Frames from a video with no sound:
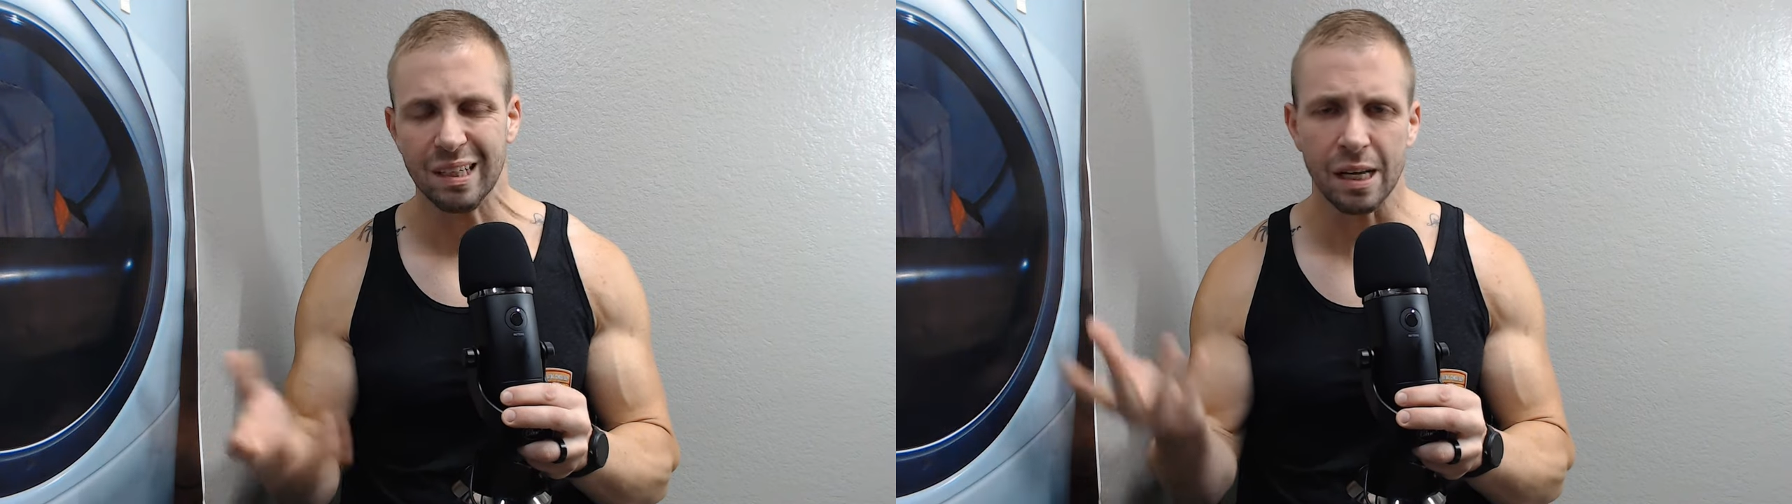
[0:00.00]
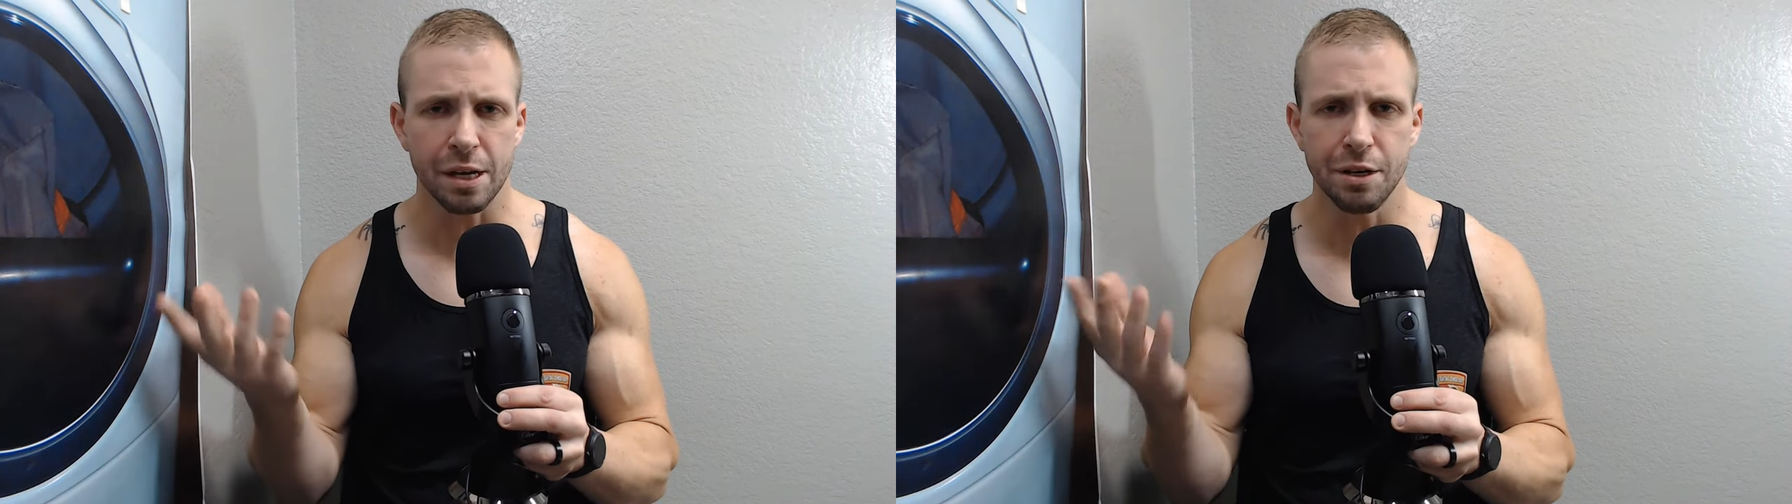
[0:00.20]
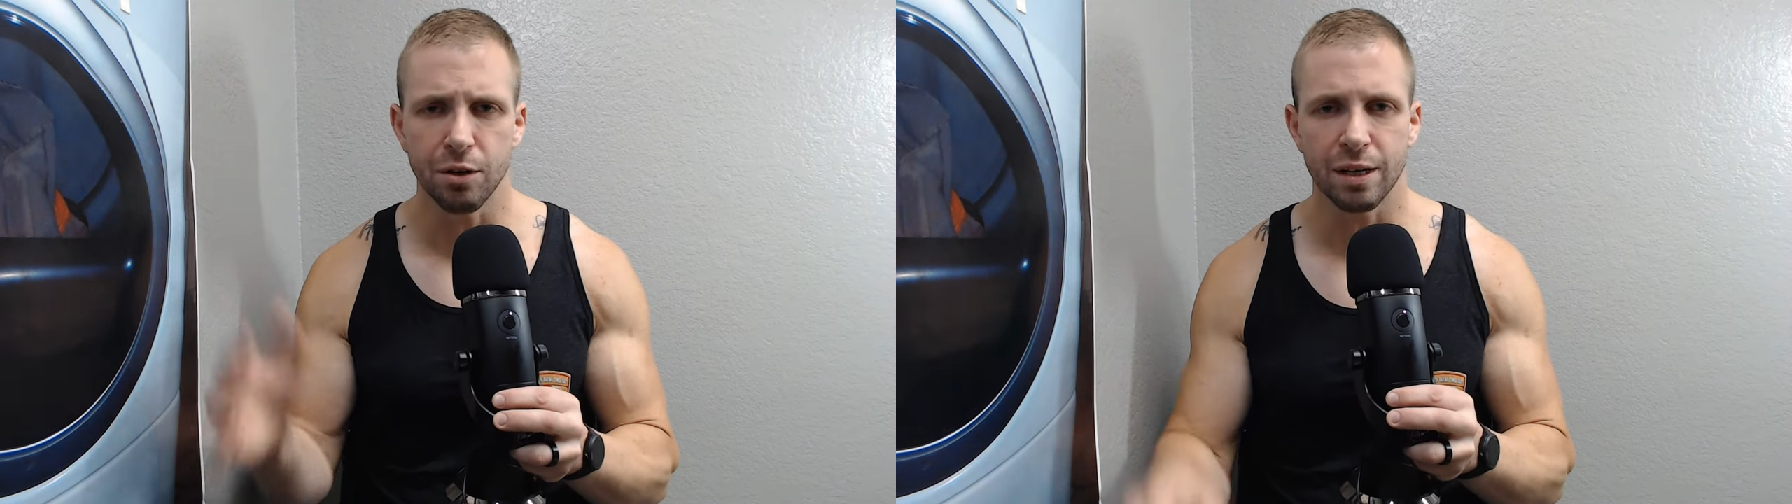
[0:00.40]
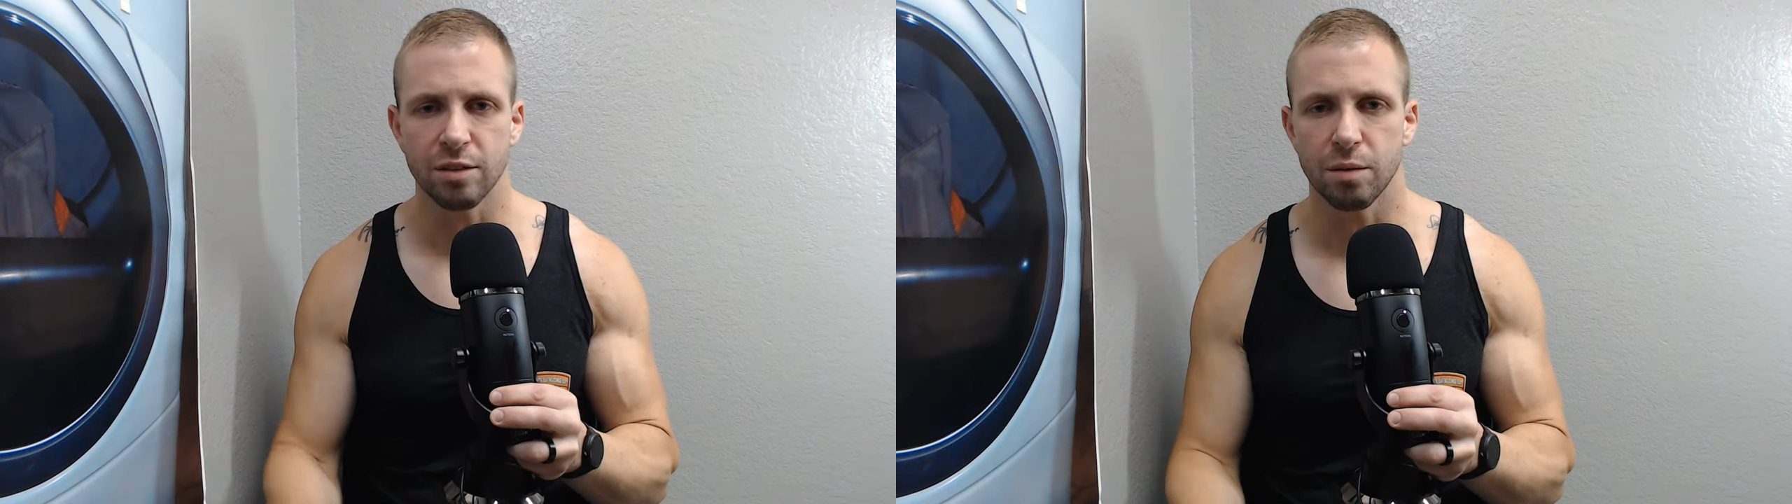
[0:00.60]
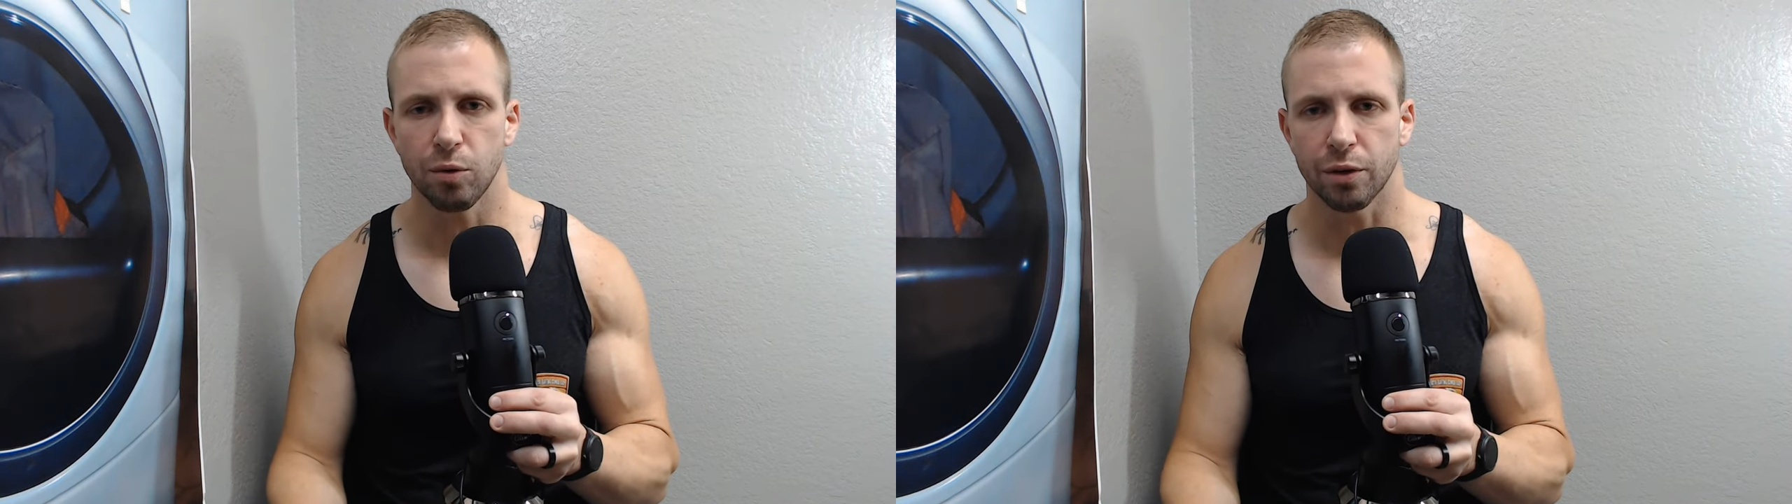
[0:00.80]
and you know
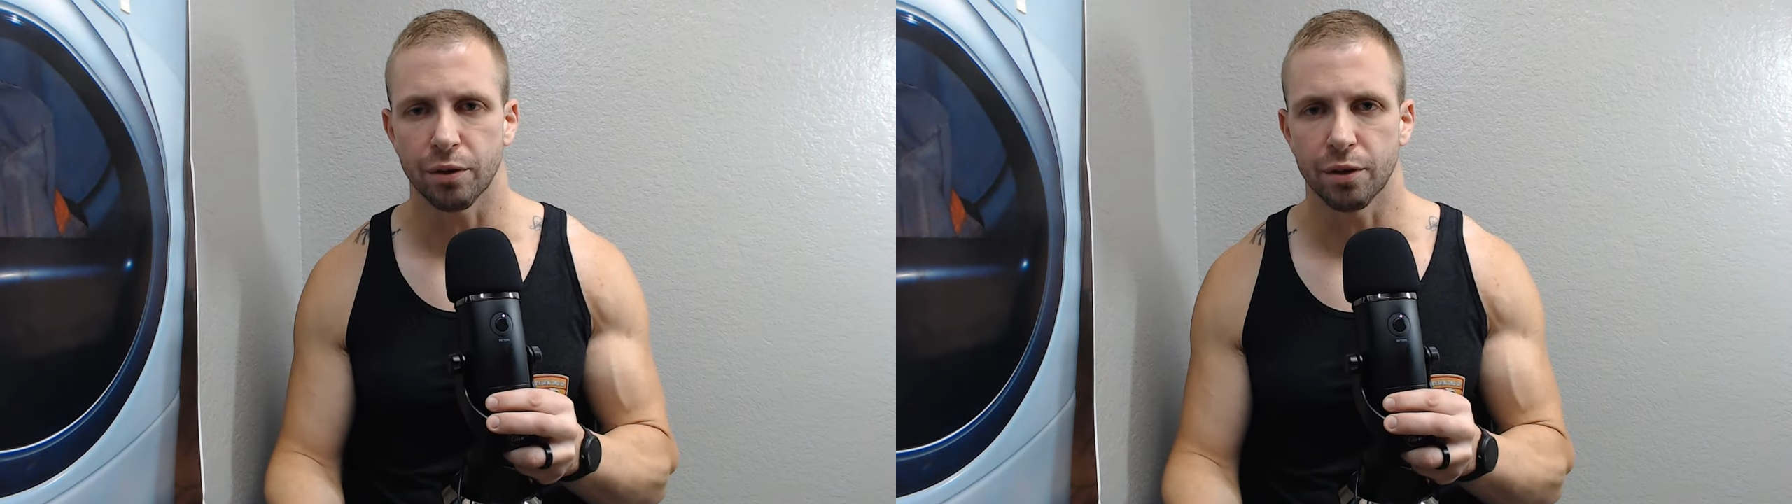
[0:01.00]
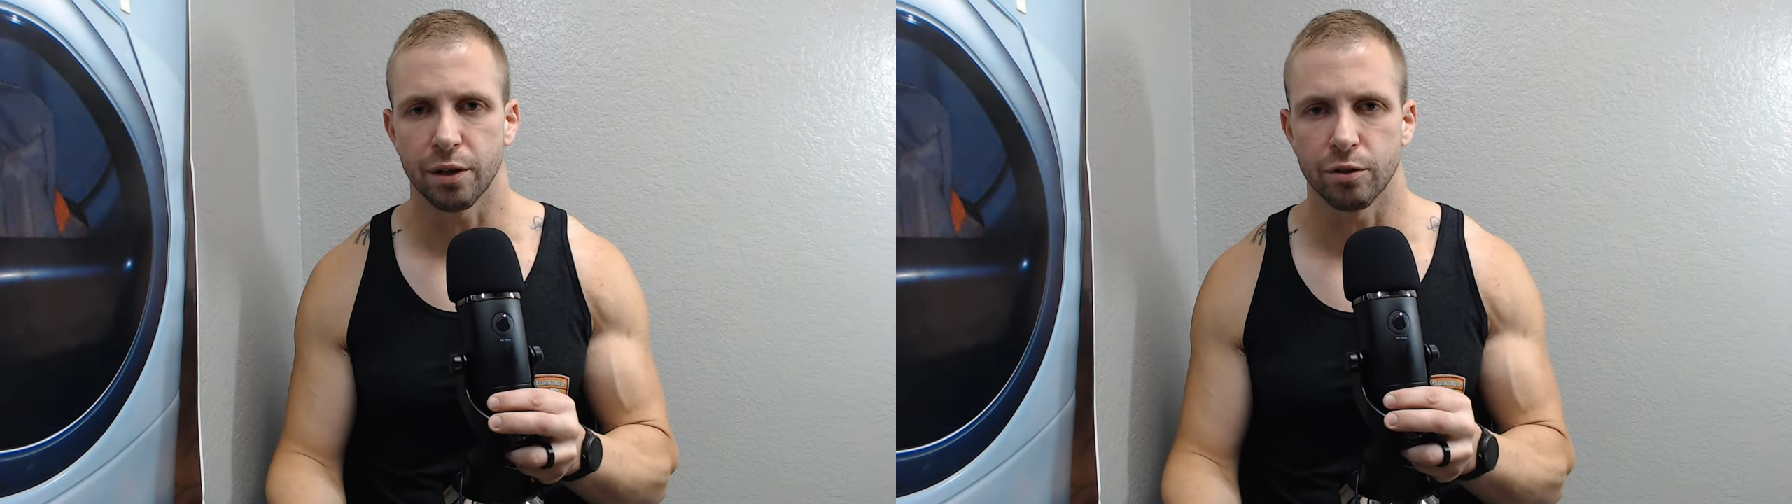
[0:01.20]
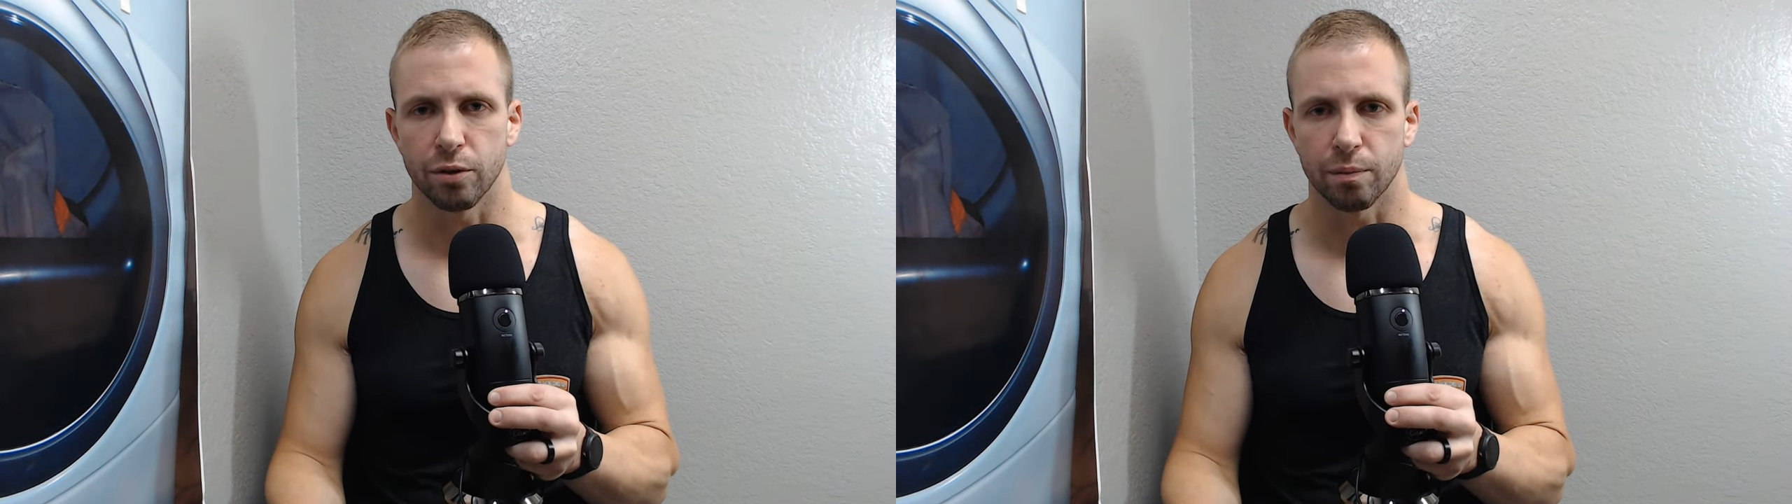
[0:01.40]
guys, I'm only thirty-two,